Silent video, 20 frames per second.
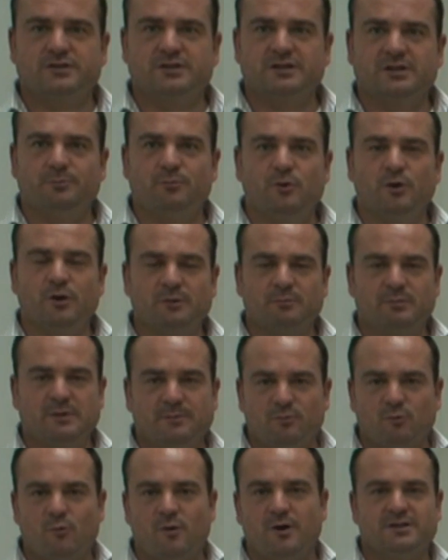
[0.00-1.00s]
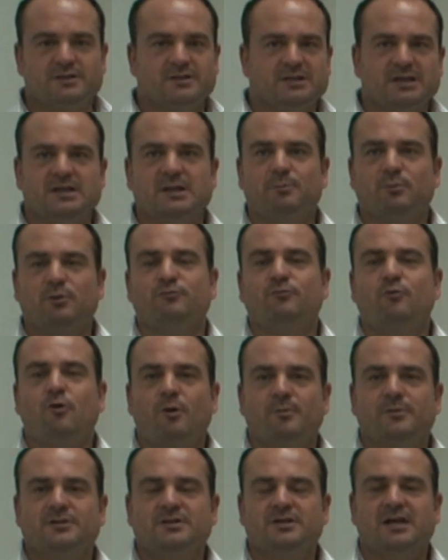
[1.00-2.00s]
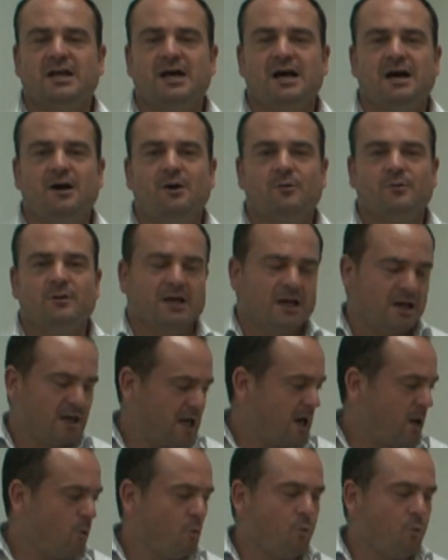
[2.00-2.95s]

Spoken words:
is in the pudding. People want to see the performance and how